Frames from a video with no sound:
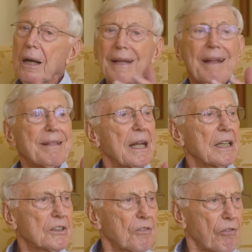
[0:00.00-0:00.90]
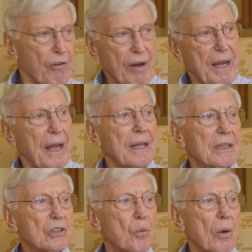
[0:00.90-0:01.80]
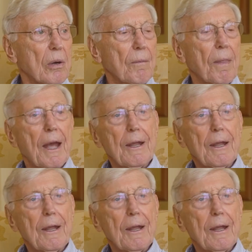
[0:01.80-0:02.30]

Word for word: Nothing is free in this world.